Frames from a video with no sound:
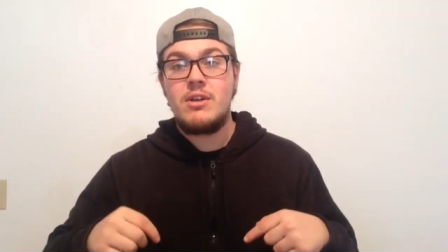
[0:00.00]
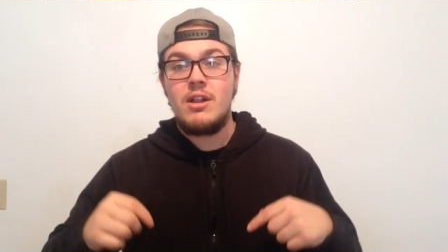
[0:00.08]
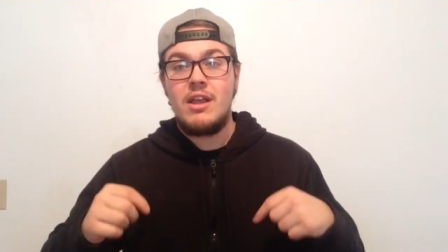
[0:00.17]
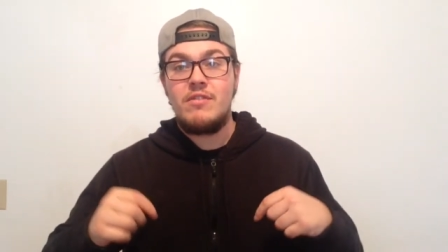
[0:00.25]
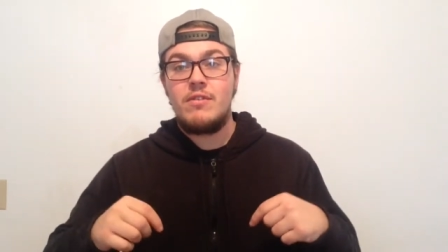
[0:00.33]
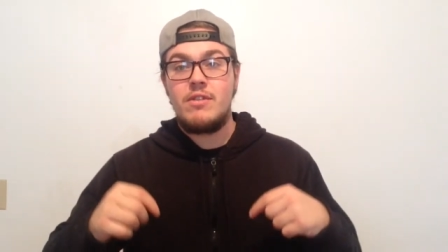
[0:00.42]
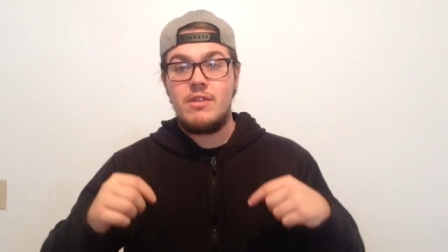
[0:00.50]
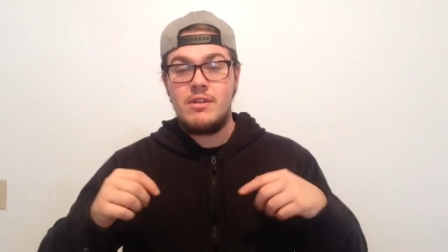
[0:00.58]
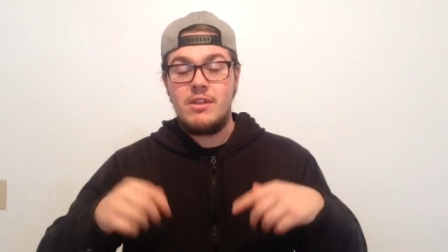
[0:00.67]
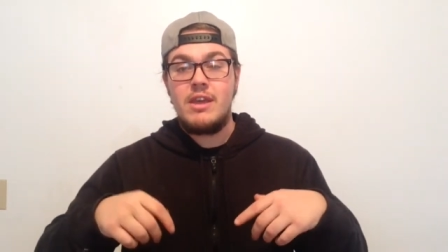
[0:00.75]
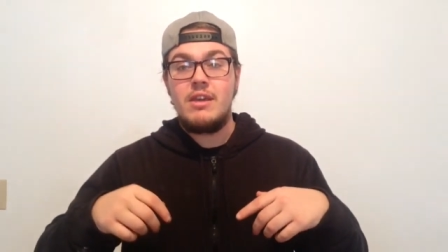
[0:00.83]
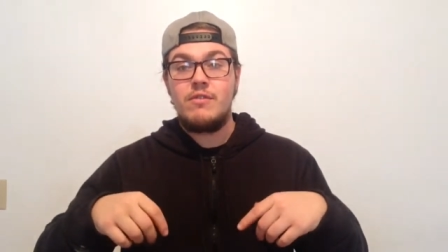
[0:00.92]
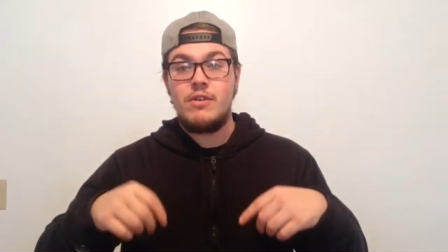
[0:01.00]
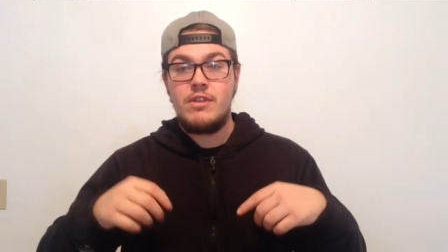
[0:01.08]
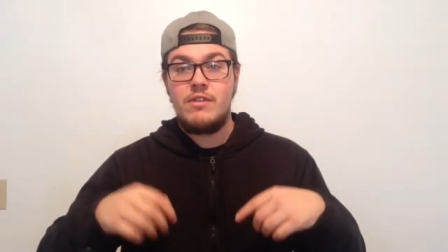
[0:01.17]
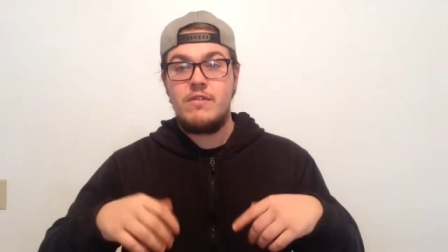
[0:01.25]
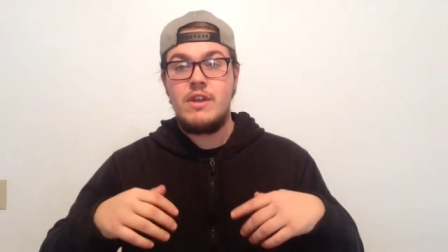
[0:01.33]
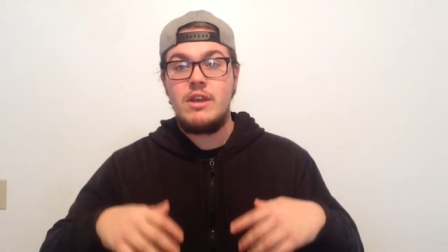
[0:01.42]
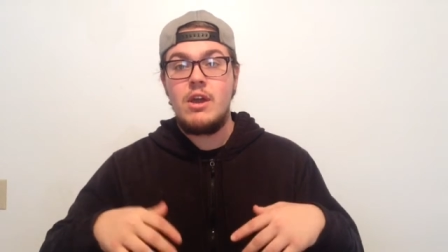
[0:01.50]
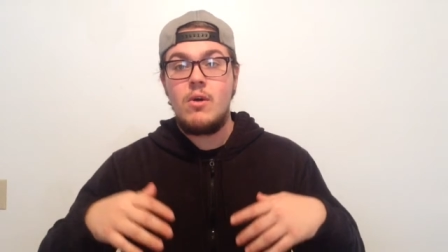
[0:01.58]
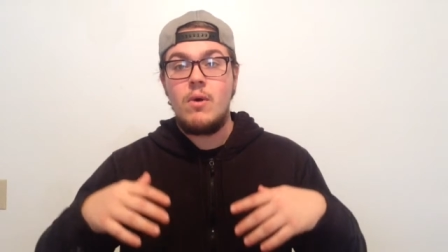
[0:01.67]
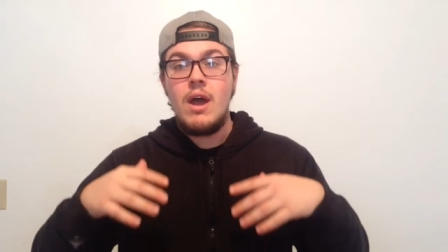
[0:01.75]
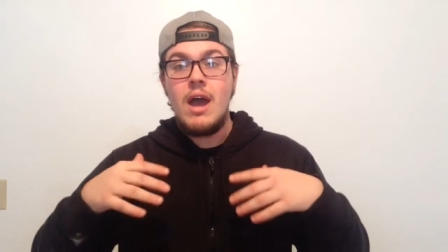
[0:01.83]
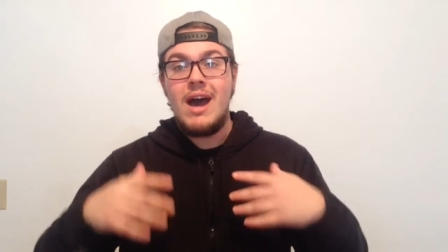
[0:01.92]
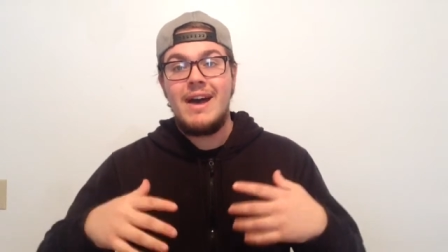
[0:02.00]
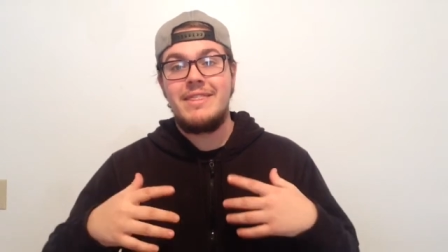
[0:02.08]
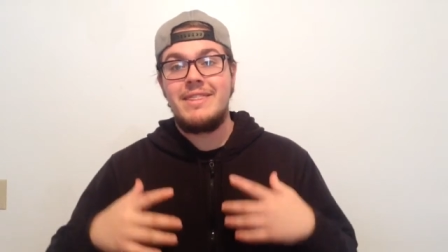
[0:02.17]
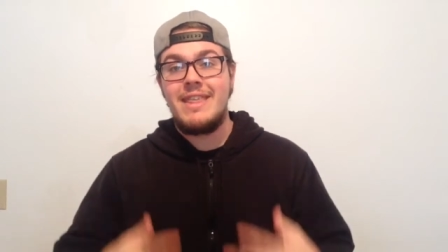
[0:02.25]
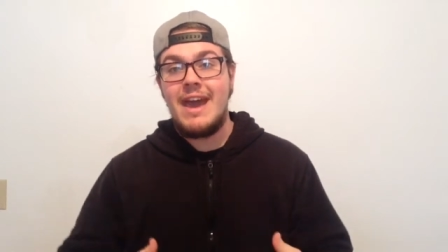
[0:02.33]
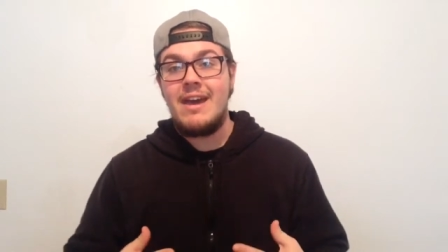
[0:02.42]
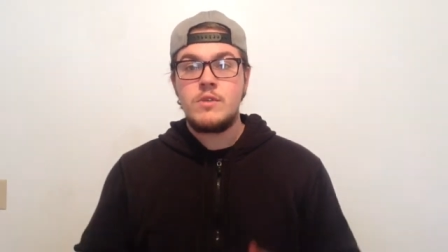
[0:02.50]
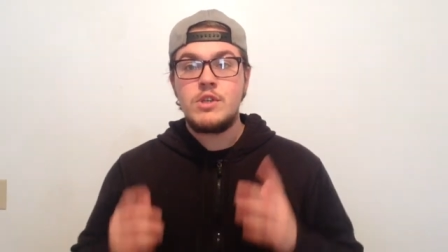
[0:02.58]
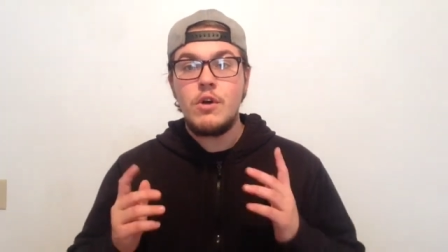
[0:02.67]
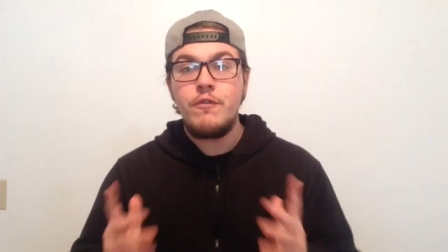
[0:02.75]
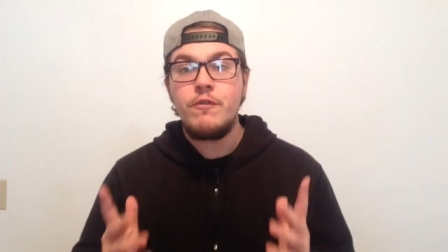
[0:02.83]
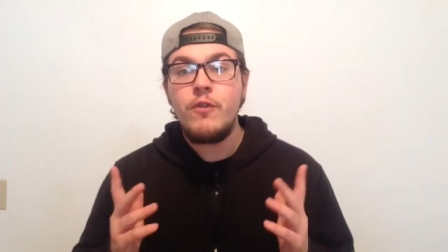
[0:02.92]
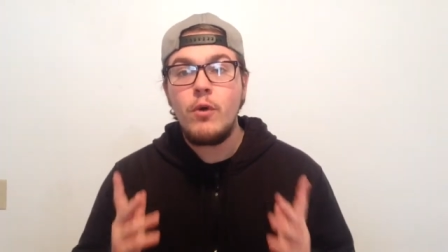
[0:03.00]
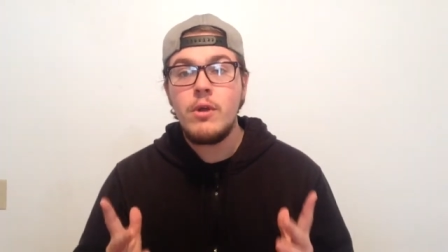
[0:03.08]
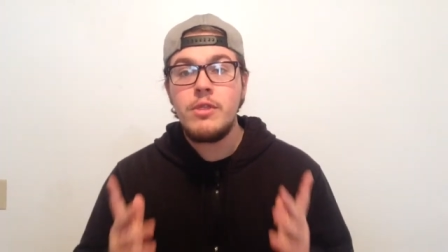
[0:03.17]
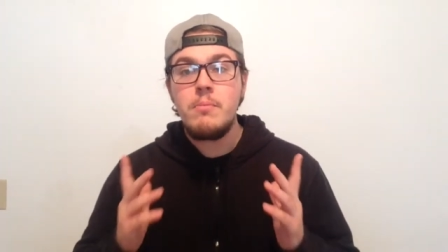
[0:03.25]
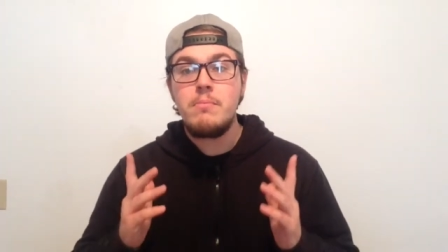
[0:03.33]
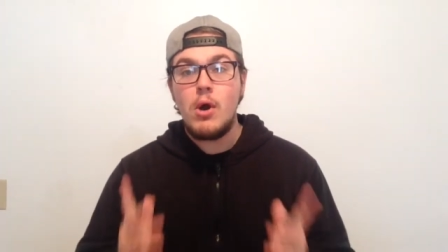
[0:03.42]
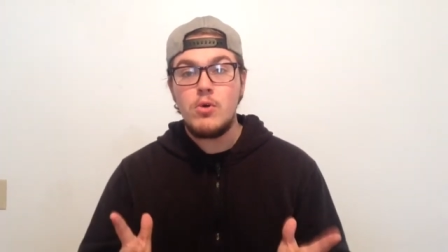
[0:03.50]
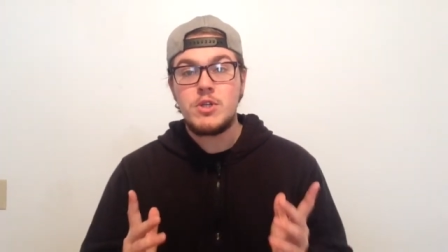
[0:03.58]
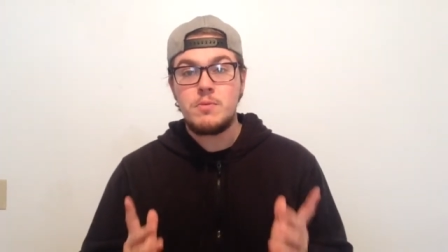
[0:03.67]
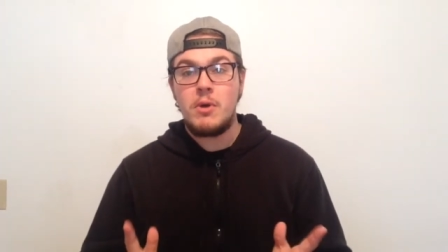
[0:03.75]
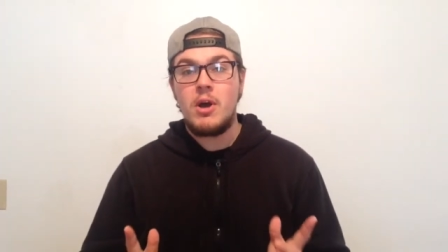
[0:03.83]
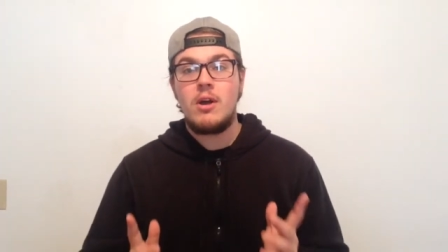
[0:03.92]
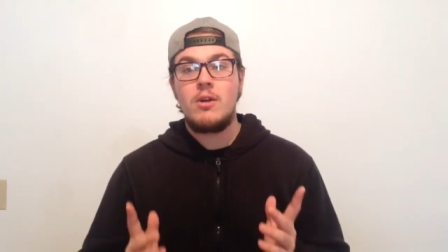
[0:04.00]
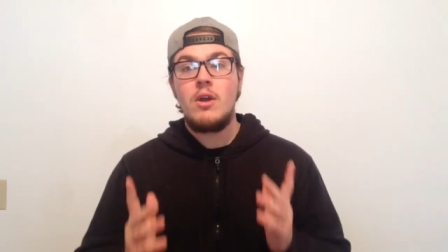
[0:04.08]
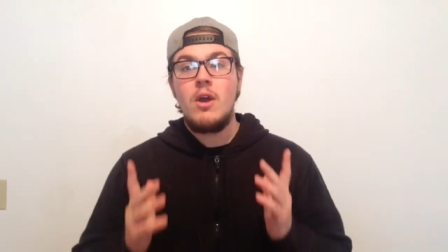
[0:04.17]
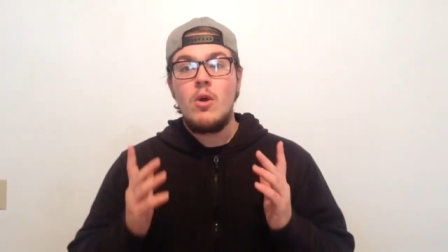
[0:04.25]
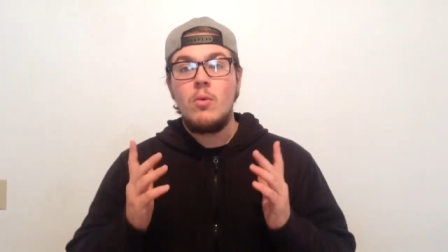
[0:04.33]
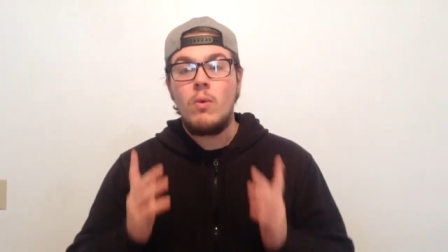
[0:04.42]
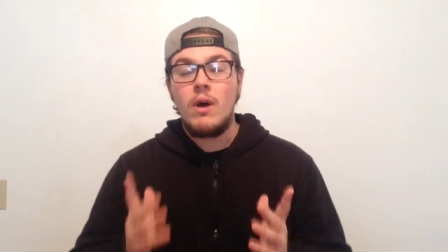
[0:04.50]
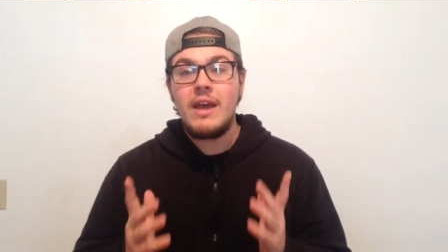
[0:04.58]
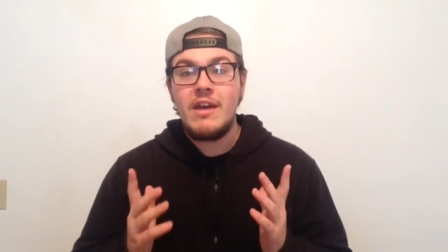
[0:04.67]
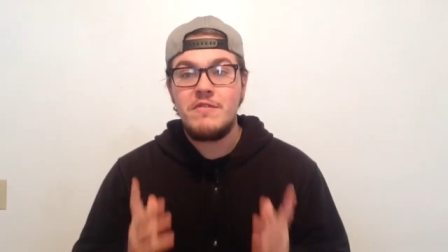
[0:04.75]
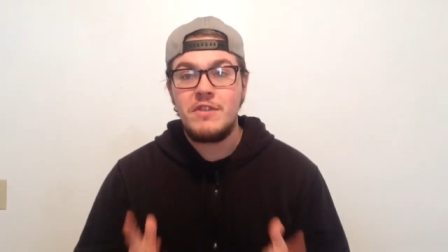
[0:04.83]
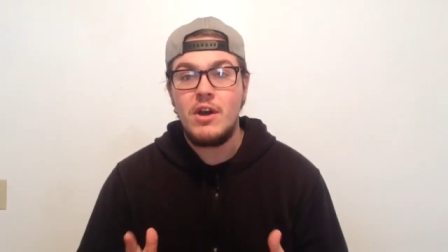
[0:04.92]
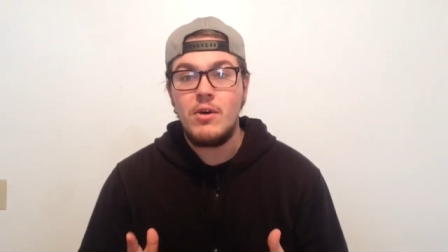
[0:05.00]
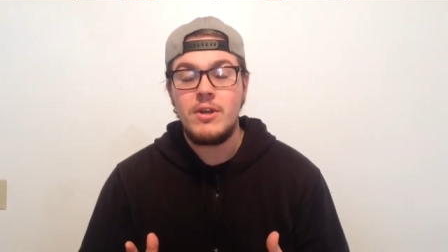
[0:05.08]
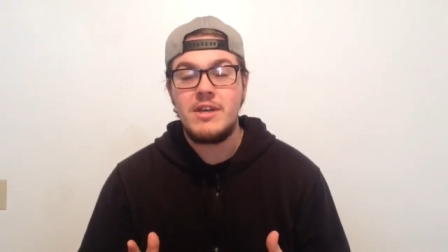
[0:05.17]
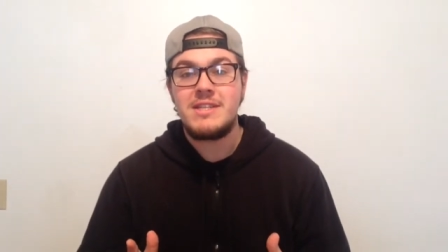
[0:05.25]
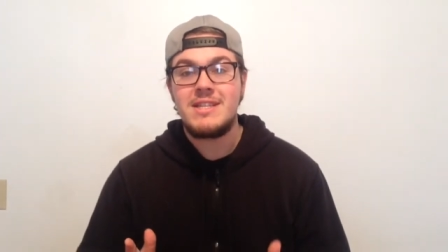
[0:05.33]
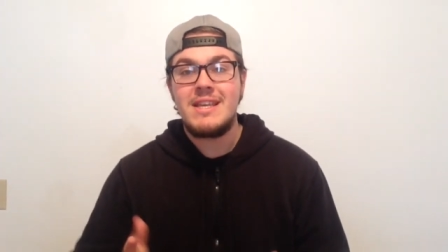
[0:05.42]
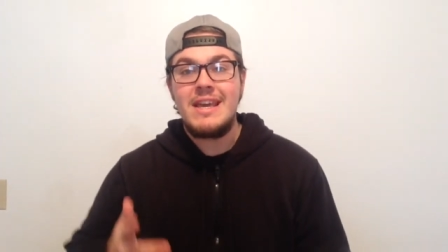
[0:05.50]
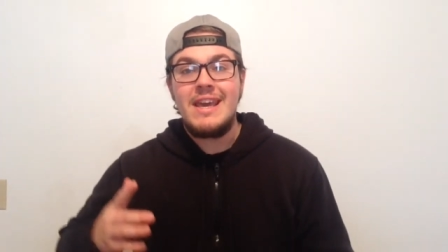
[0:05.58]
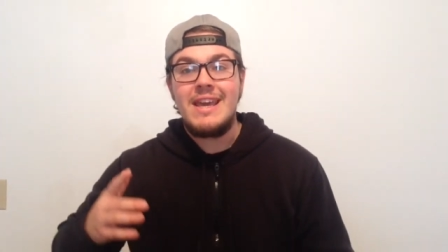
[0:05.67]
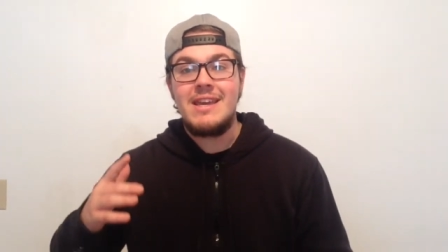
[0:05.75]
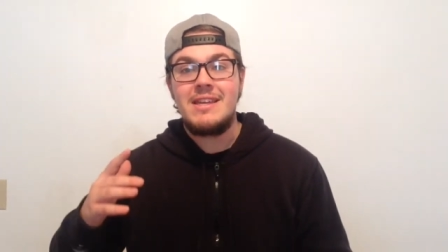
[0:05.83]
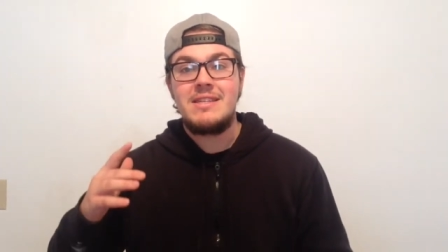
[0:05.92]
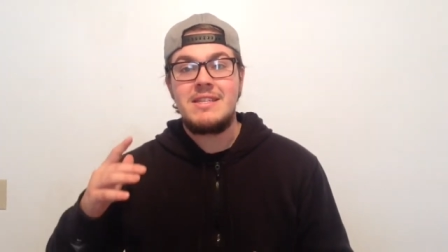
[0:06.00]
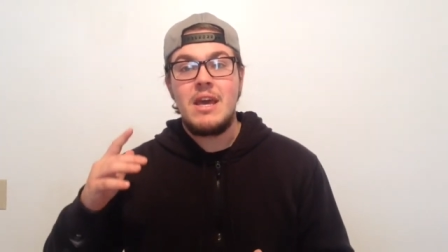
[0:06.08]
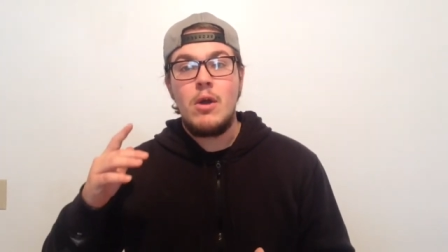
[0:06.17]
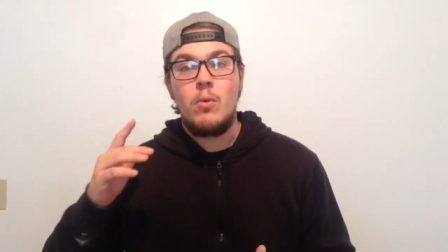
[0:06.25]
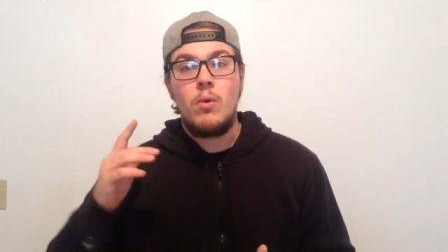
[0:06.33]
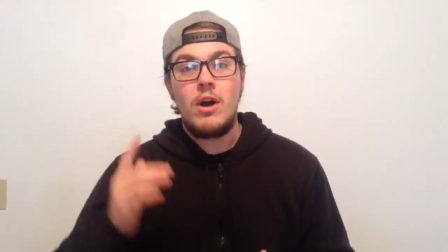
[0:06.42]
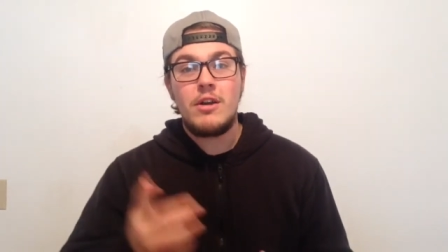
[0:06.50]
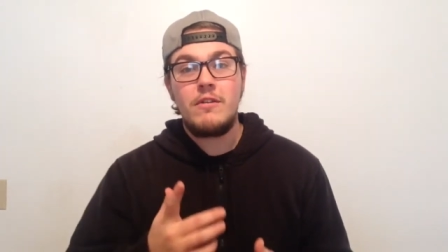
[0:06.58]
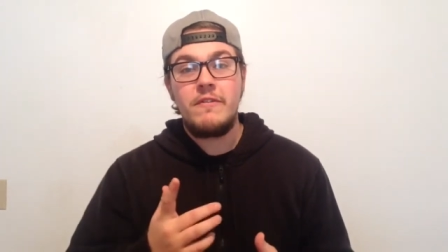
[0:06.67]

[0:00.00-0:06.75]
I'll have the link for the video on that. So, for the most part, what I've noticed is water